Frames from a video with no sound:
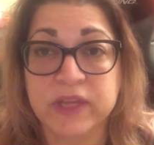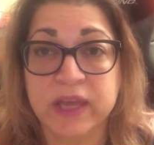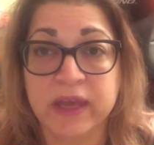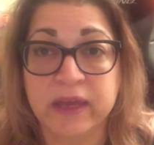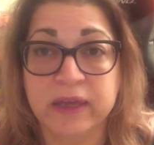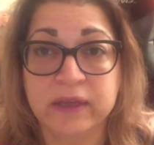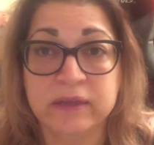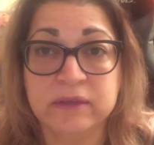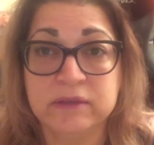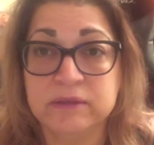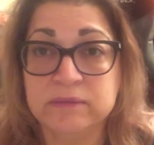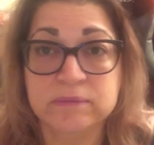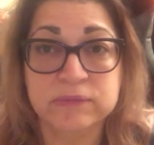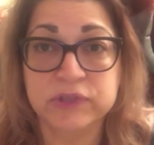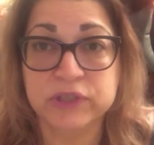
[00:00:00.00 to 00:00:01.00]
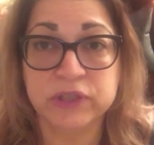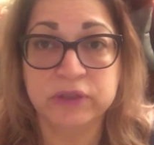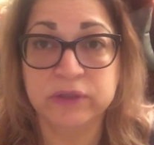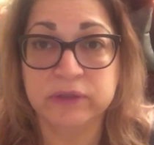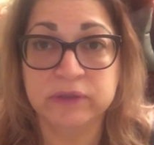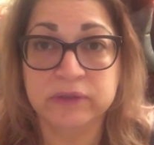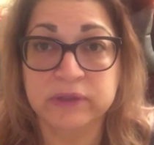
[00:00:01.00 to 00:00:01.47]
and she
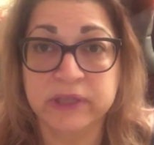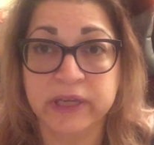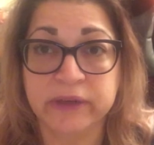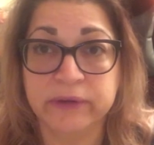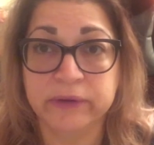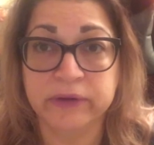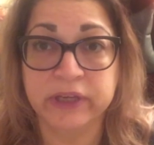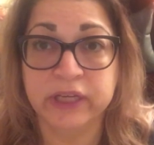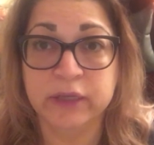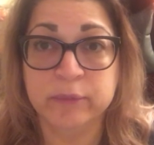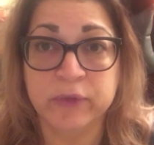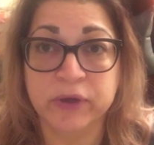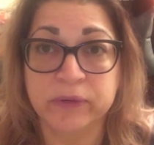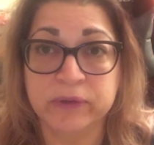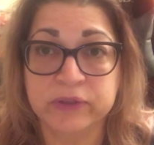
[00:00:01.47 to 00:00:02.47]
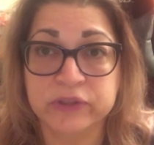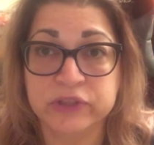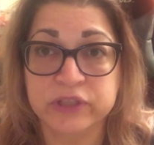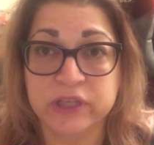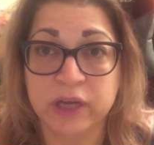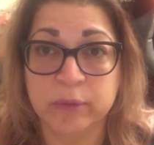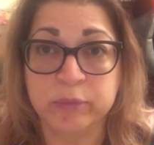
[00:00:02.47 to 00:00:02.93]
couldn't get her chemo because
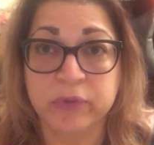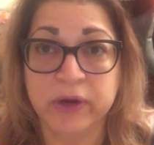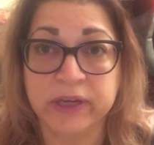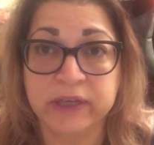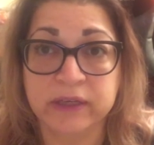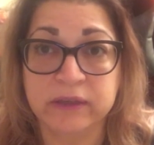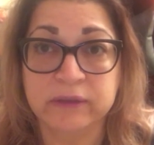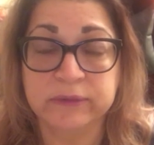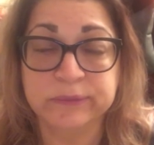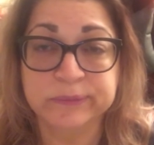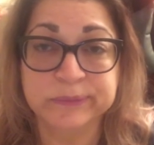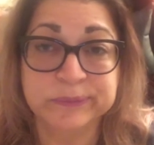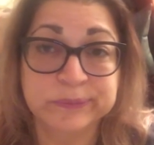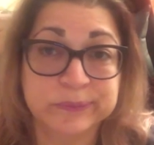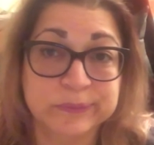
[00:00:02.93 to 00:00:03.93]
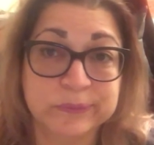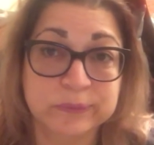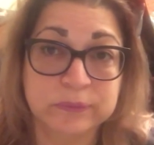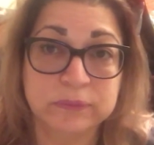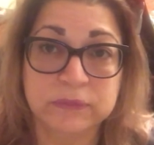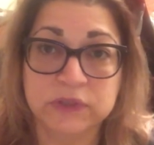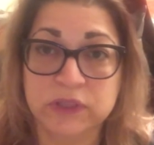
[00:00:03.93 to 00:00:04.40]
she got pregnant.
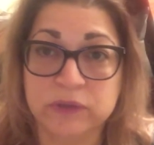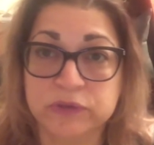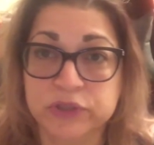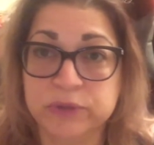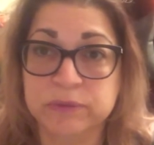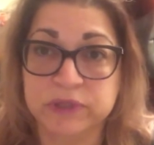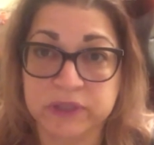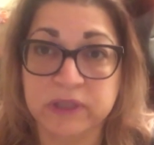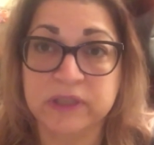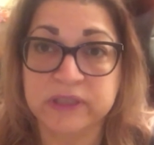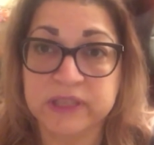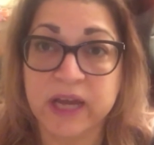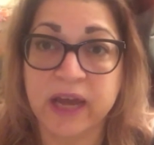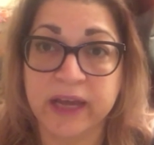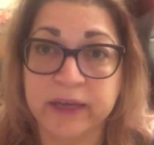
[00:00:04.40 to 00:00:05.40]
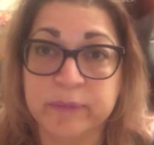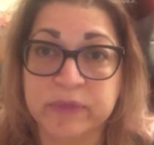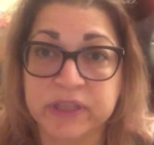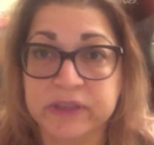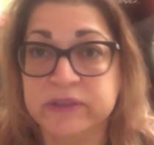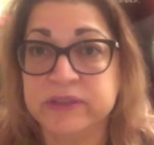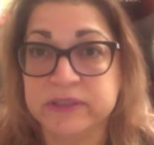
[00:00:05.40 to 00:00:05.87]
So she was going to die
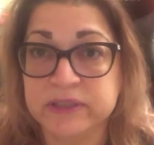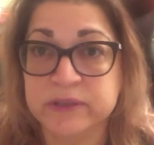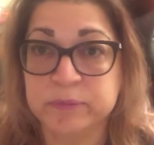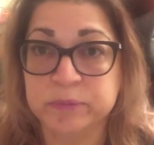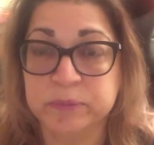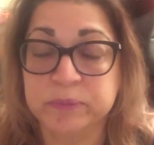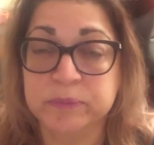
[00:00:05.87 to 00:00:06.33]
because of this